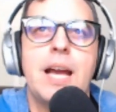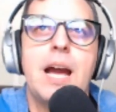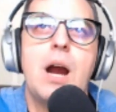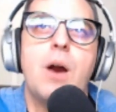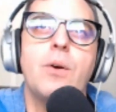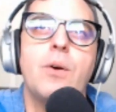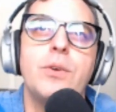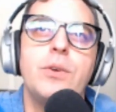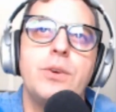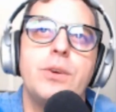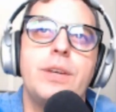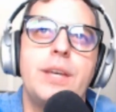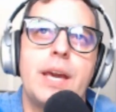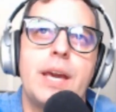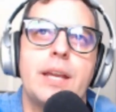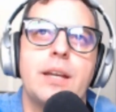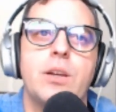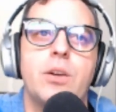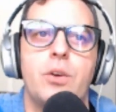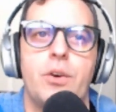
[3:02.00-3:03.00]
how you
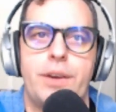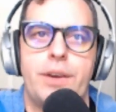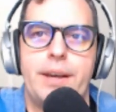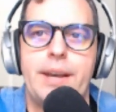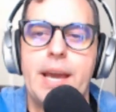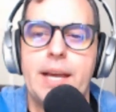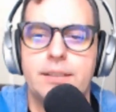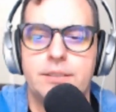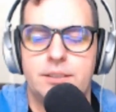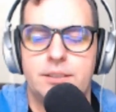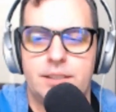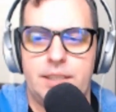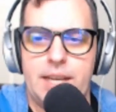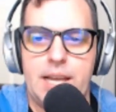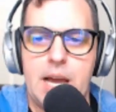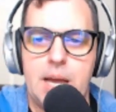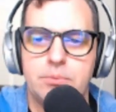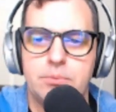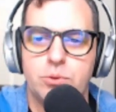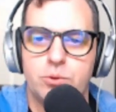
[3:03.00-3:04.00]
can connect
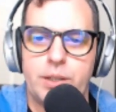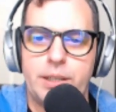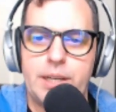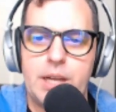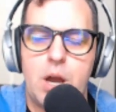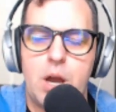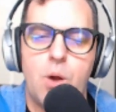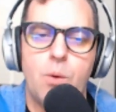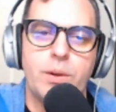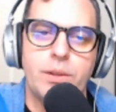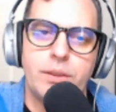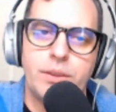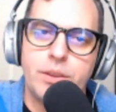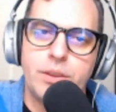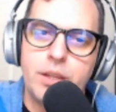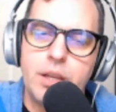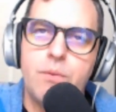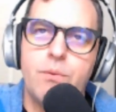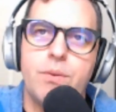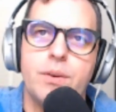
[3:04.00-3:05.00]
Synapse right now with
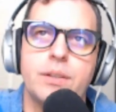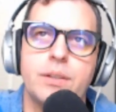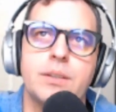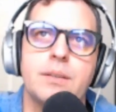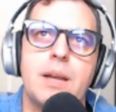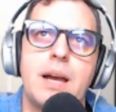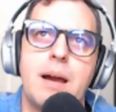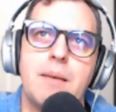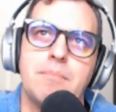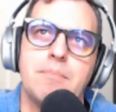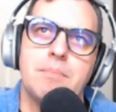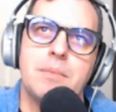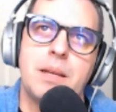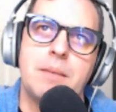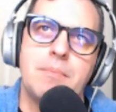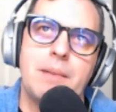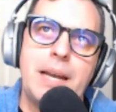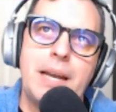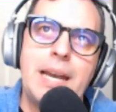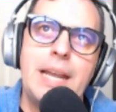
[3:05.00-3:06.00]
different uh,
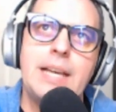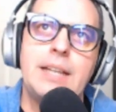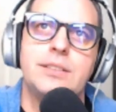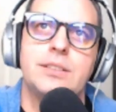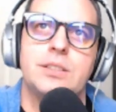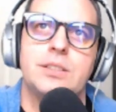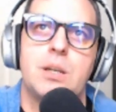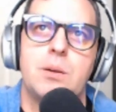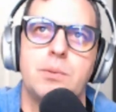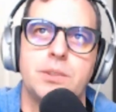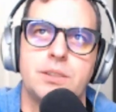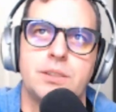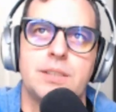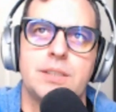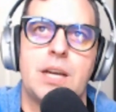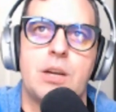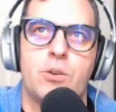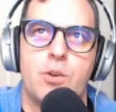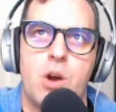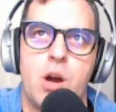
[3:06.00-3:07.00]
link services
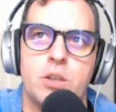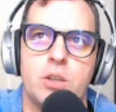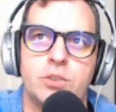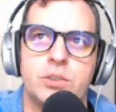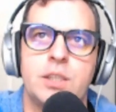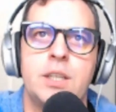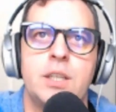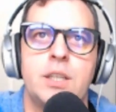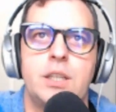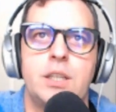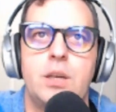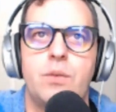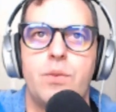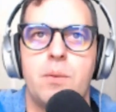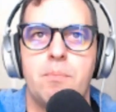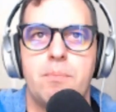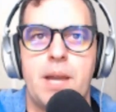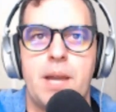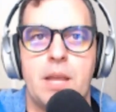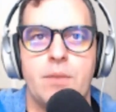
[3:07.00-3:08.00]
across
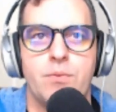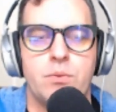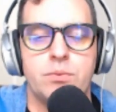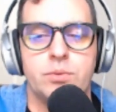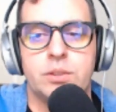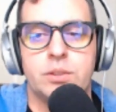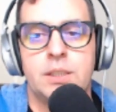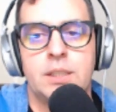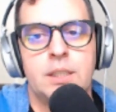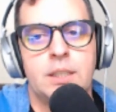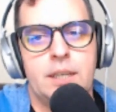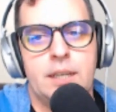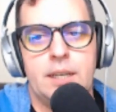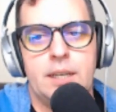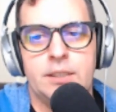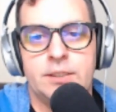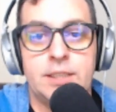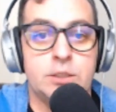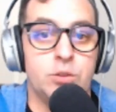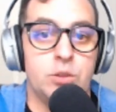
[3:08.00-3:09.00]
different platforms.
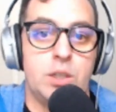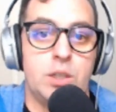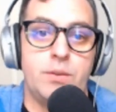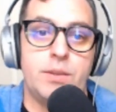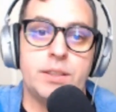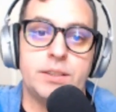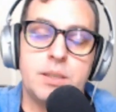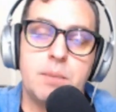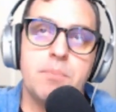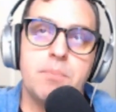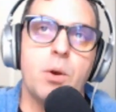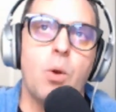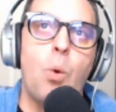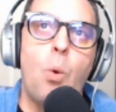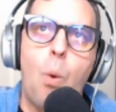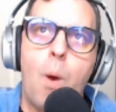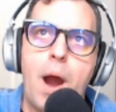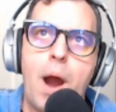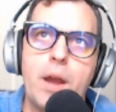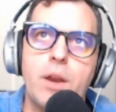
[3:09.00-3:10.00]
Uh, just to give an example example,
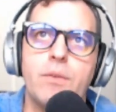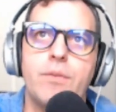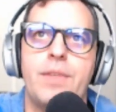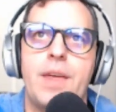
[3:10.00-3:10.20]
one of